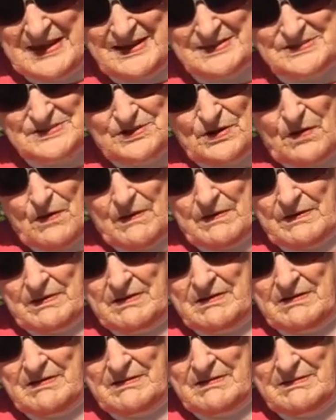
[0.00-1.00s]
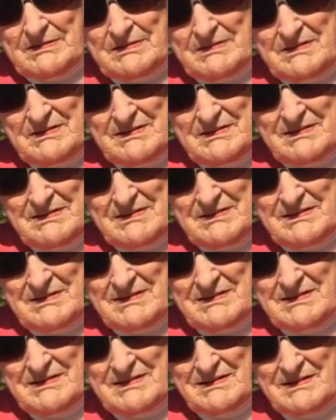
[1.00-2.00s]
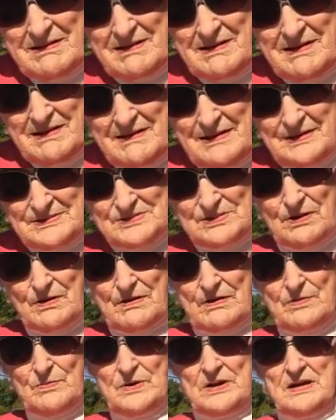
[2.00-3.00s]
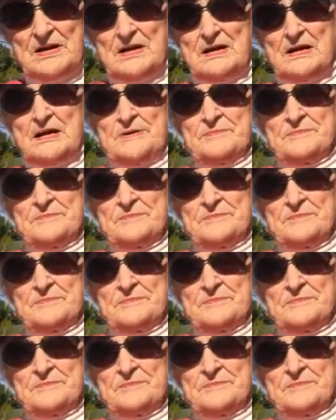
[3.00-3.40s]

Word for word: That's hard. That's a hard one. That's a hard one.